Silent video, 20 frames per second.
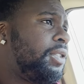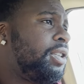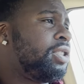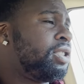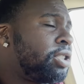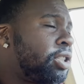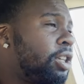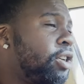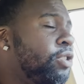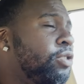
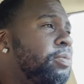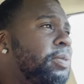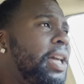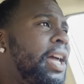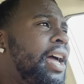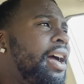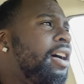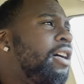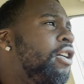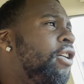excuse me,
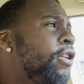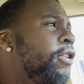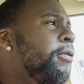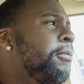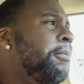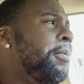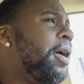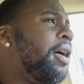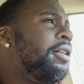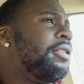at
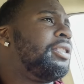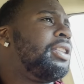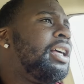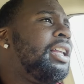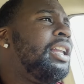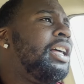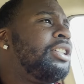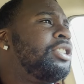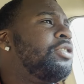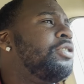home birth,
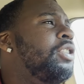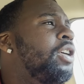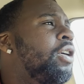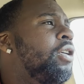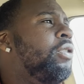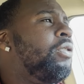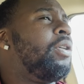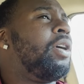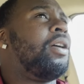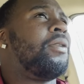it lets you
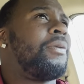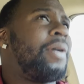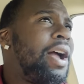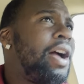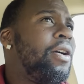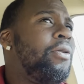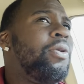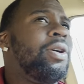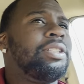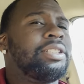know
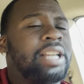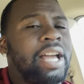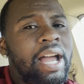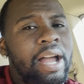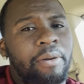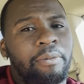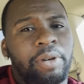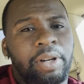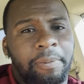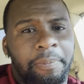around what
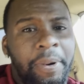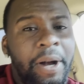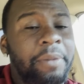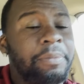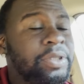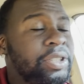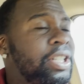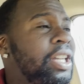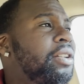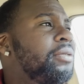time when them
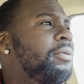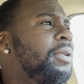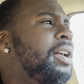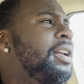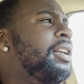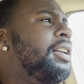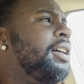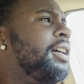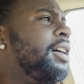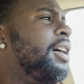puppies getting
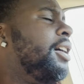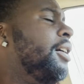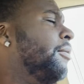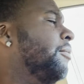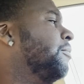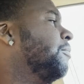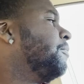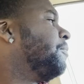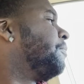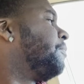ready to
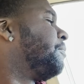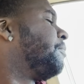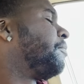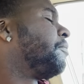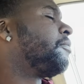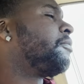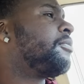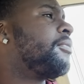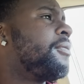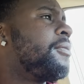come.
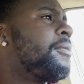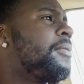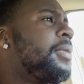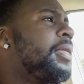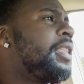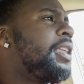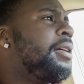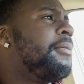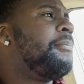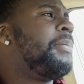
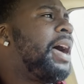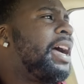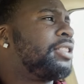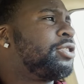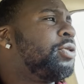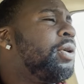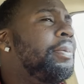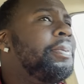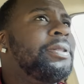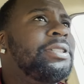Back
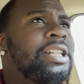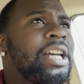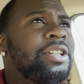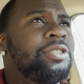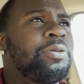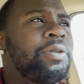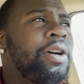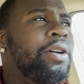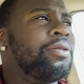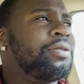to a
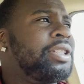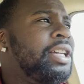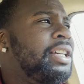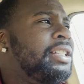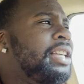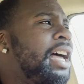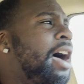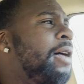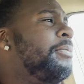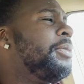progesterone
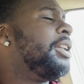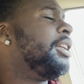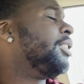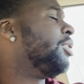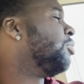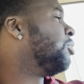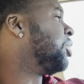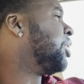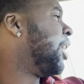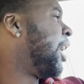test. How many
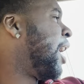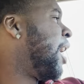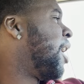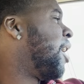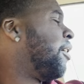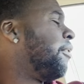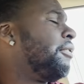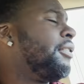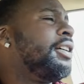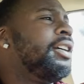do she
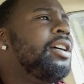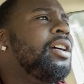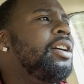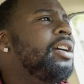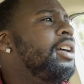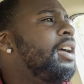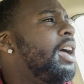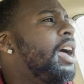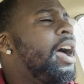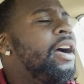have?
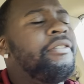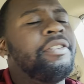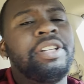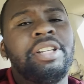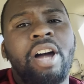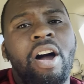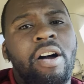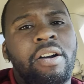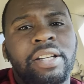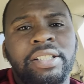Every
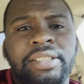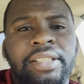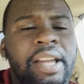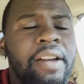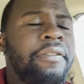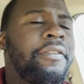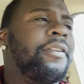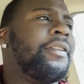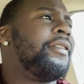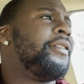dog is
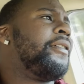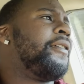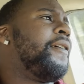different.